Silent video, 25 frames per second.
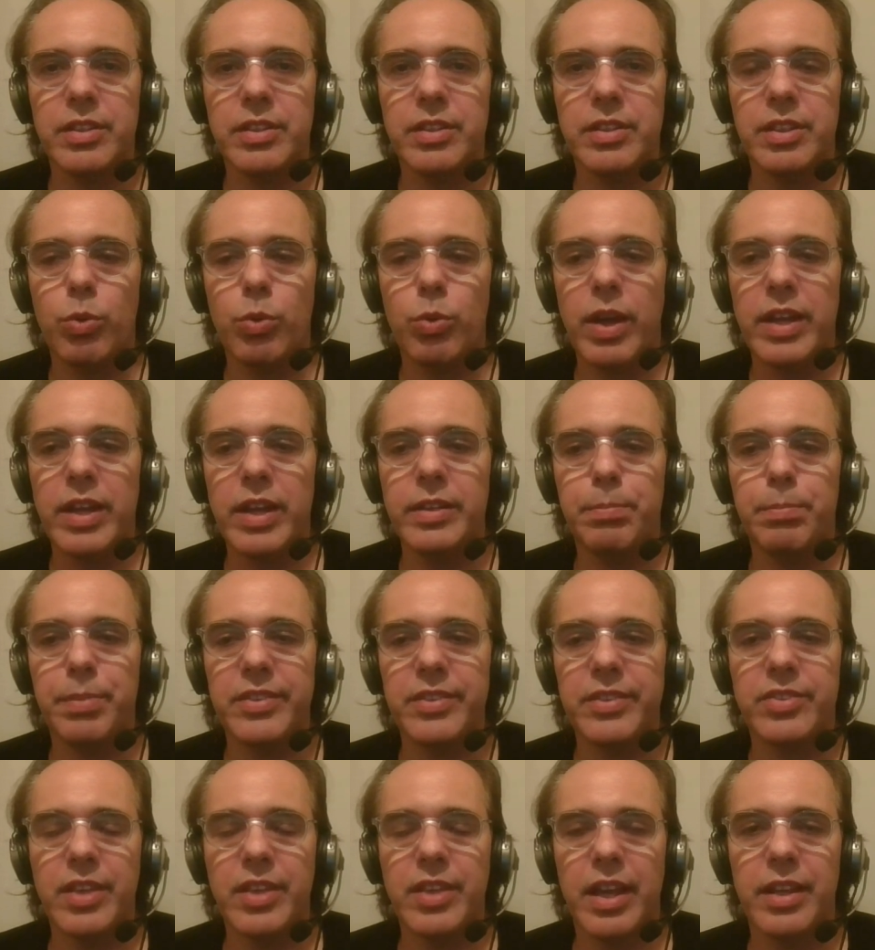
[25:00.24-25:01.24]
to
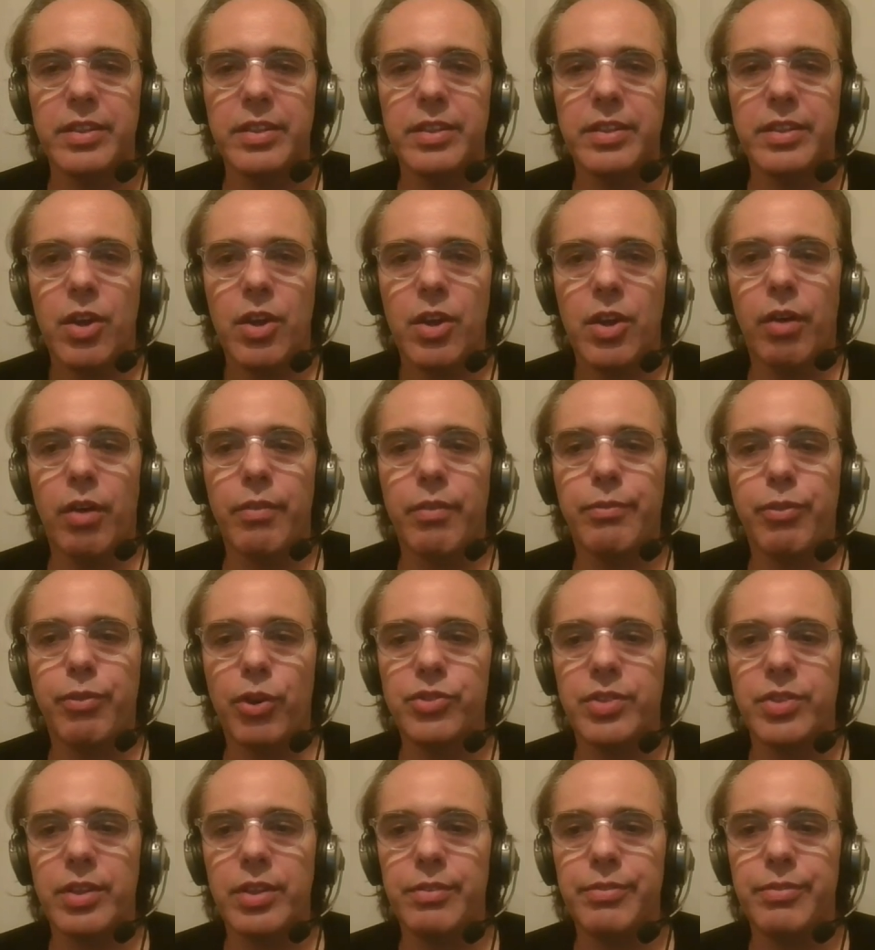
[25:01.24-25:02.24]
80% on
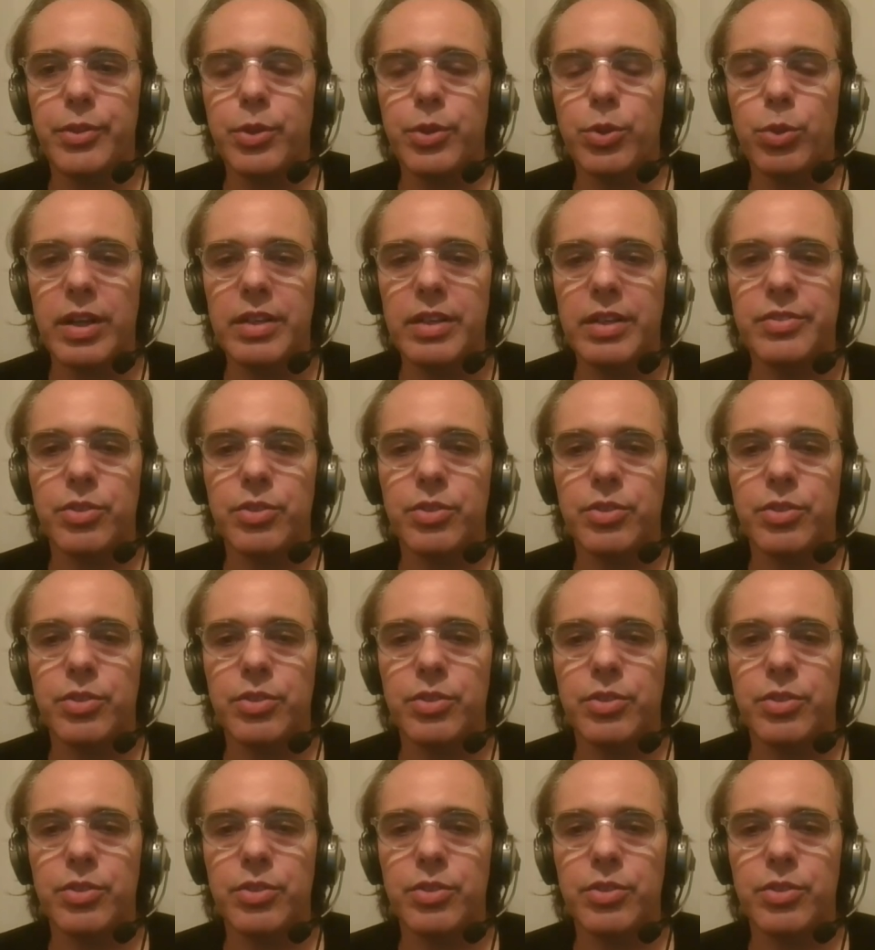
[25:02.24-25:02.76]
fossil fuels.